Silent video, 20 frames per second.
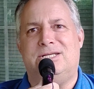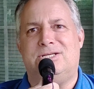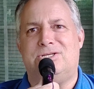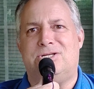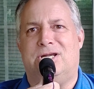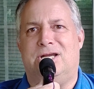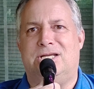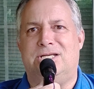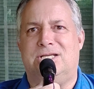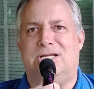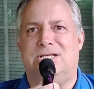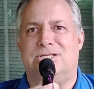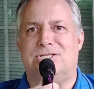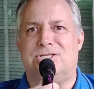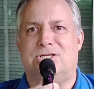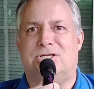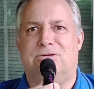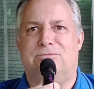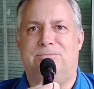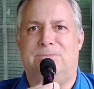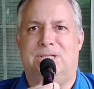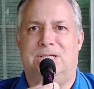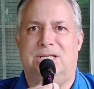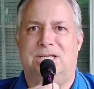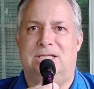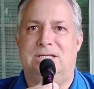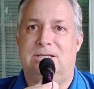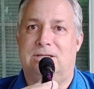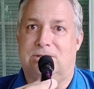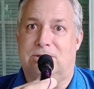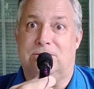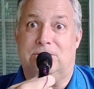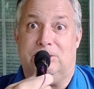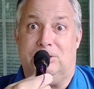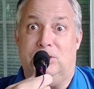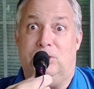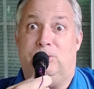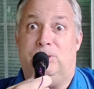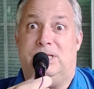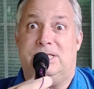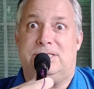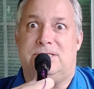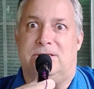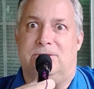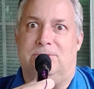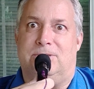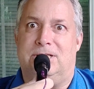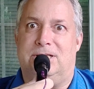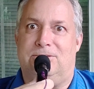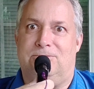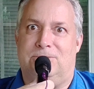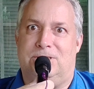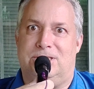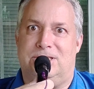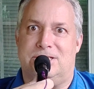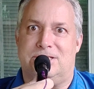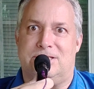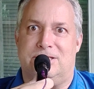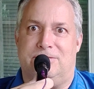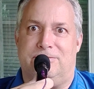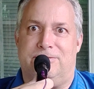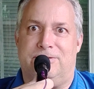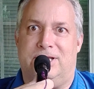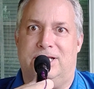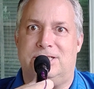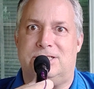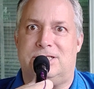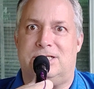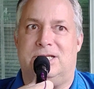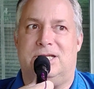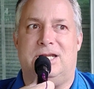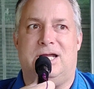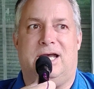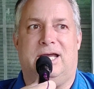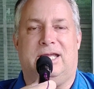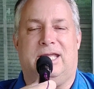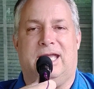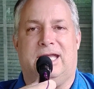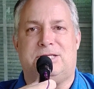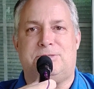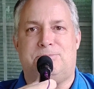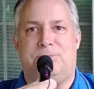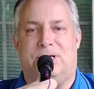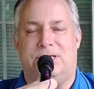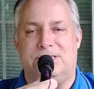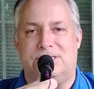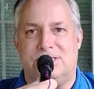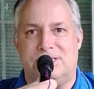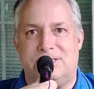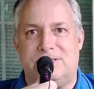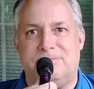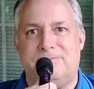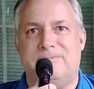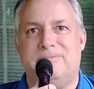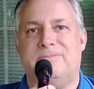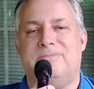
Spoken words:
of trying to conserve money. Well, who isn't with this inflation and high gas prices?